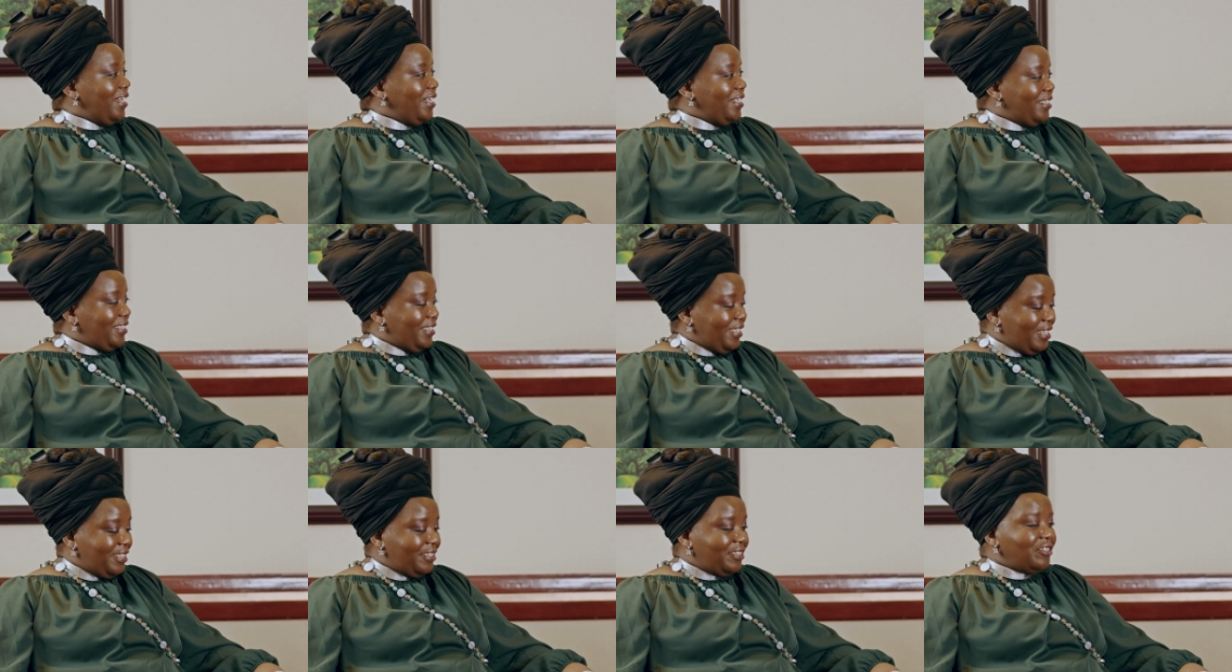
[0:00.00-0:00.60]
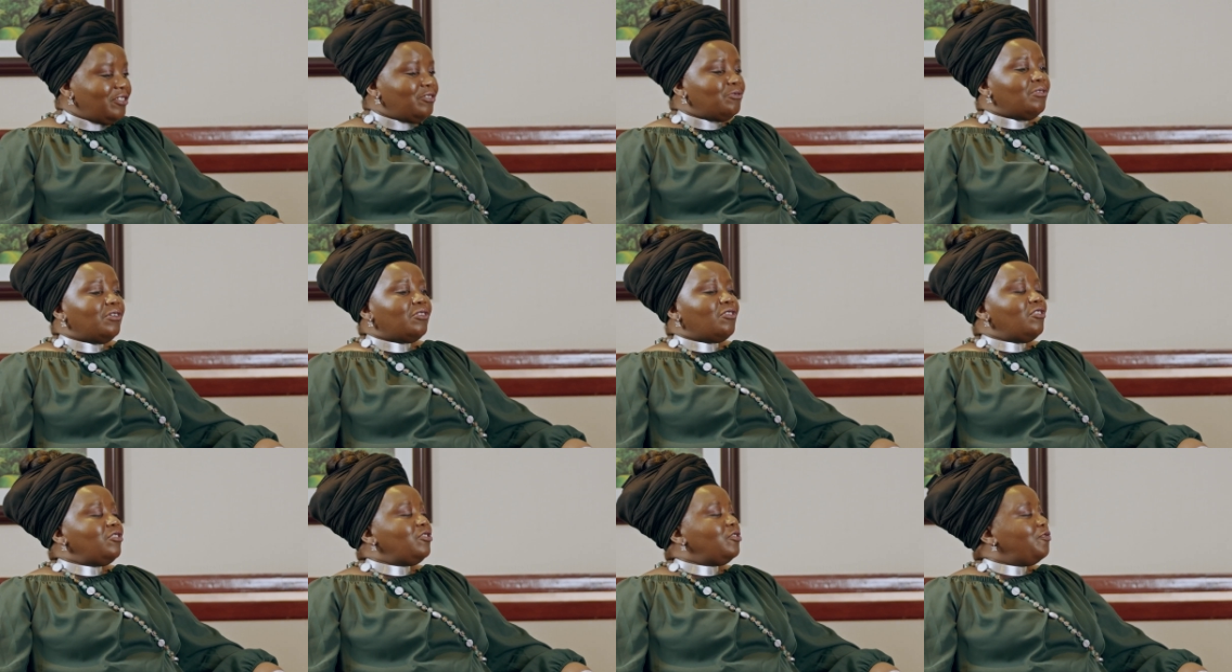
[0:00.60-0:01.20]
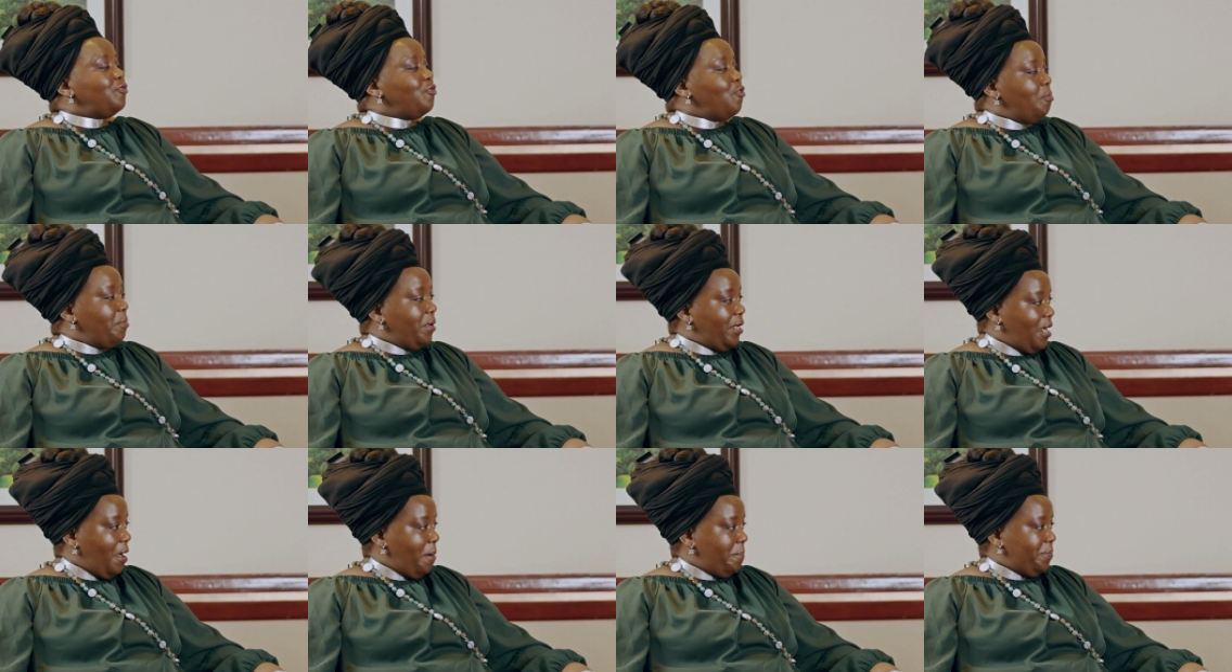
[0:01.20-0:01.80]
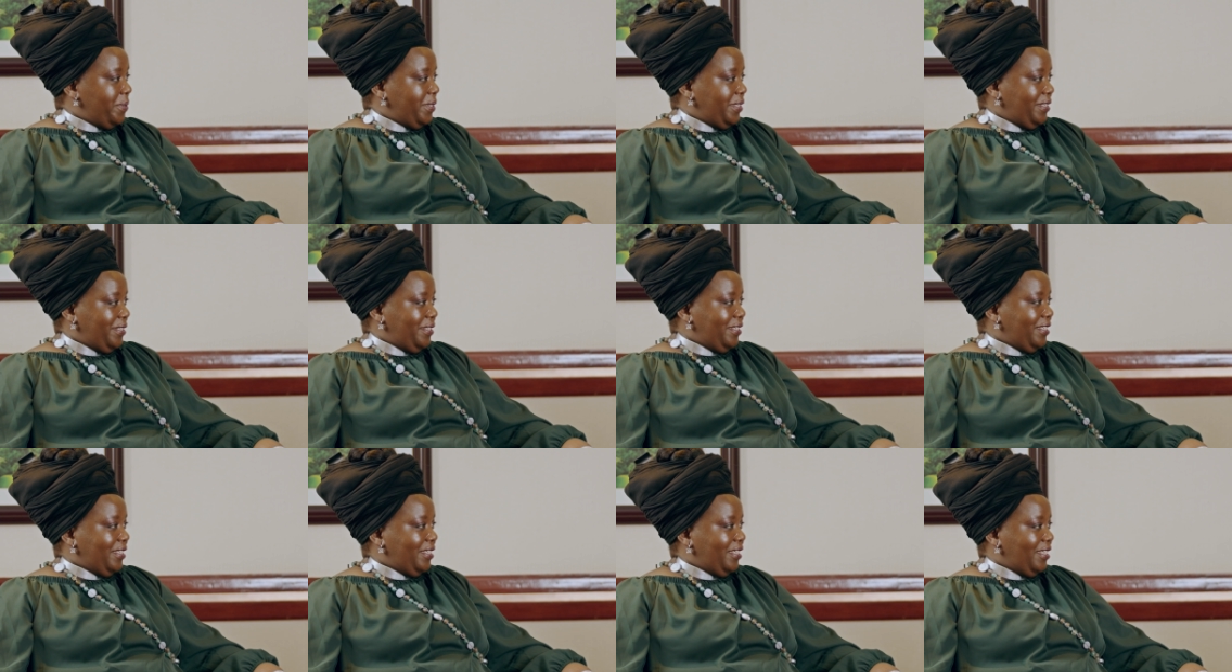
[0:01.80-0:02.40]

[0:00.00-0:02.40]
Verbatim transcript: and said, You were going to form a company.